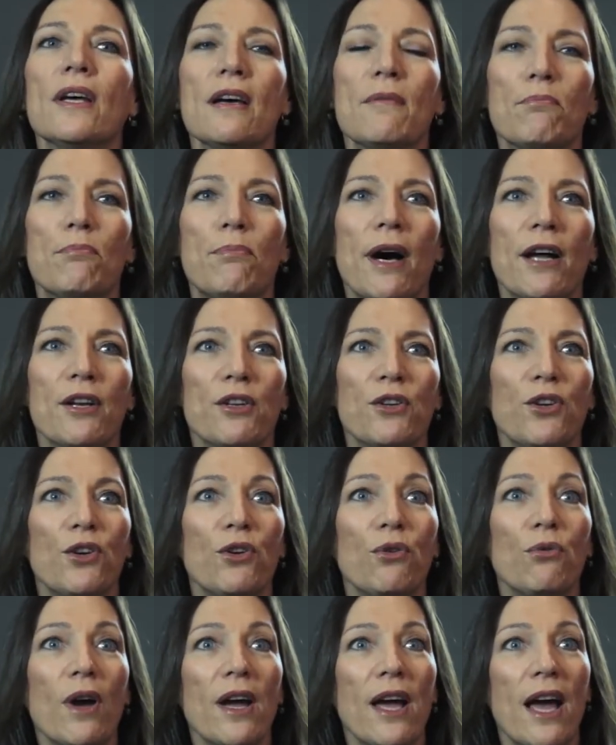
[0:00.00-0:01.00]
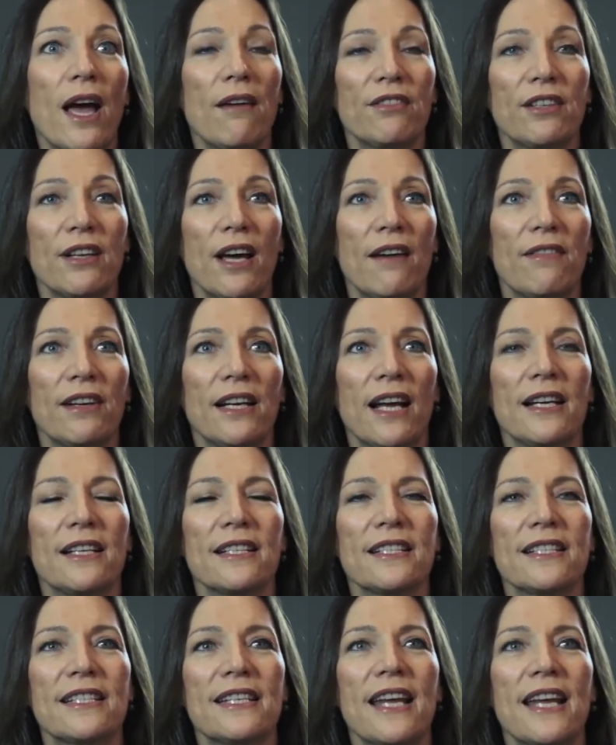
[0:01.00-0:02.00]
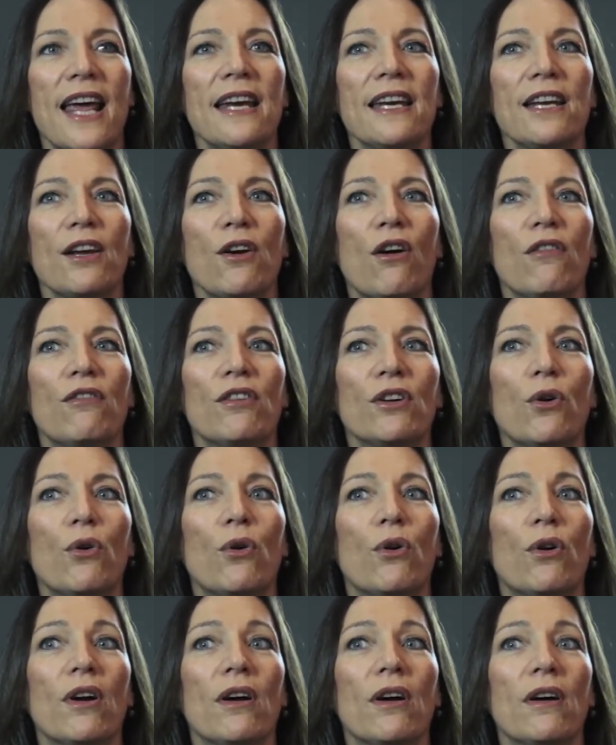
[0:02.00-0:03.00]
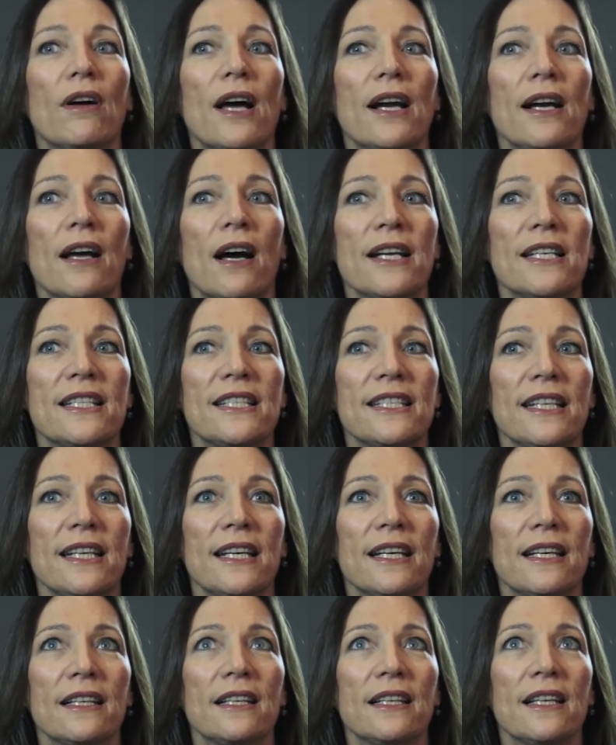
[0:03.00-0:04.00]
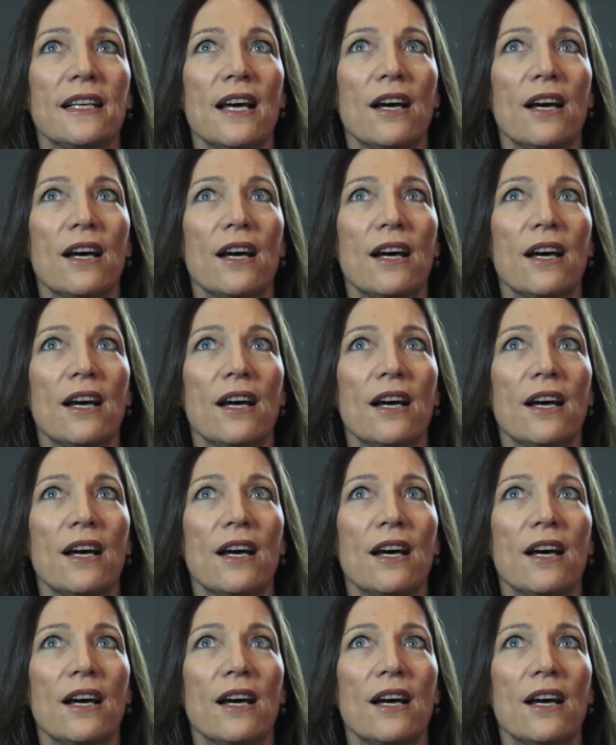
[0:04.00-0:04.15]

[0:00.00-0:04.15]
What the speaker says: but you have to have an understanding of it or an idea